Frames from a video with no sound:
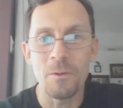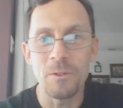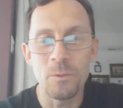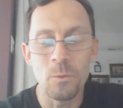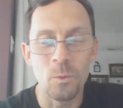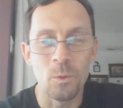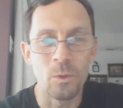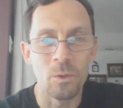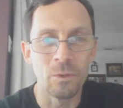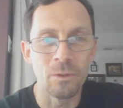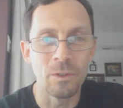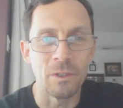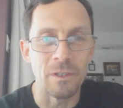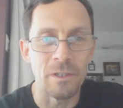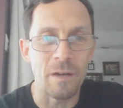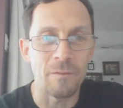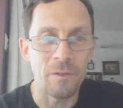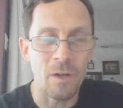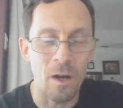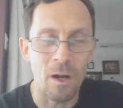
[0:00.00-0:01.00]
in the world can
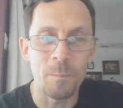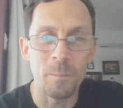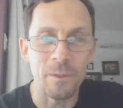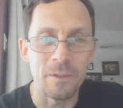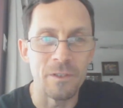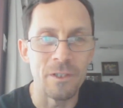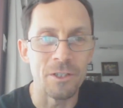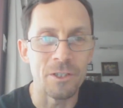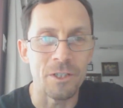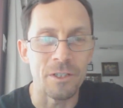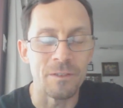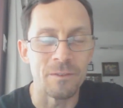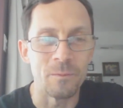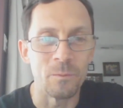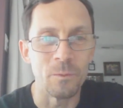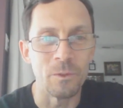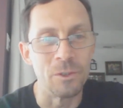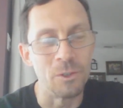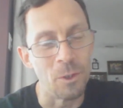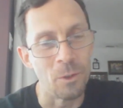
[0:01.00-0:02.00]
you have competition
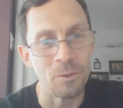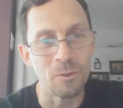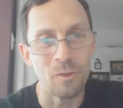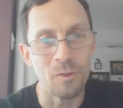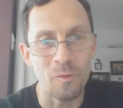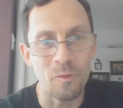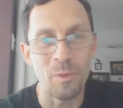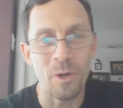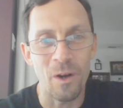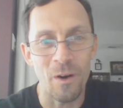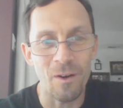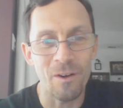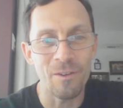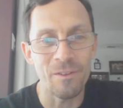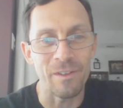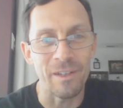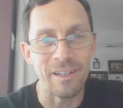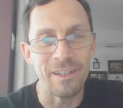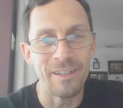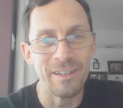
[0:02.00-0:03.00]
with Joseph
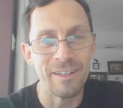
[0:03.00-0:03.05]
McCarthy?